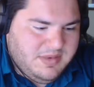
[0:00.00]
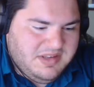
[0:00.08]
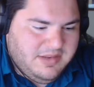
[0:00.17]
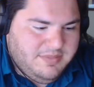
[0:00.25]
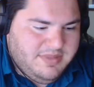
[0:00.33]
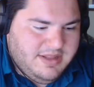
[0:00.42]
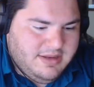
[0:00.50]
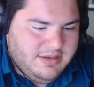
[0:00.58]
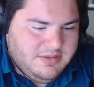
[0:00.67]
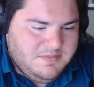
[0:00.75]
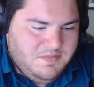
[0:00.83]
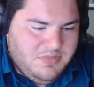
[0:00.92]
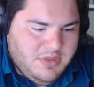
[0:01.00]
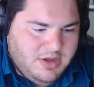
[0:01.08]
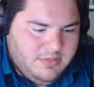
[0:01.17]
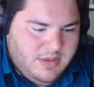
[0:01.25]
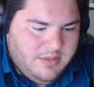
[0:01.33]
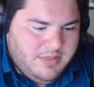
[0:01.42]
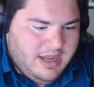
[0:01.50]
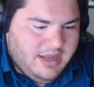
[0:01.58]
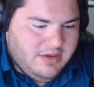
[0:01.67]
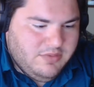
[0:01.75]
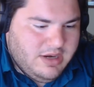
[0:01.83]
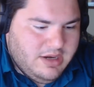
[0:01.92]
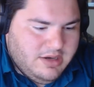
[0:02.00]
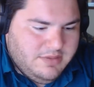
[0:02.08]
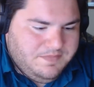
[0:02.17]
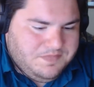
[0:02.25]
something on my mind where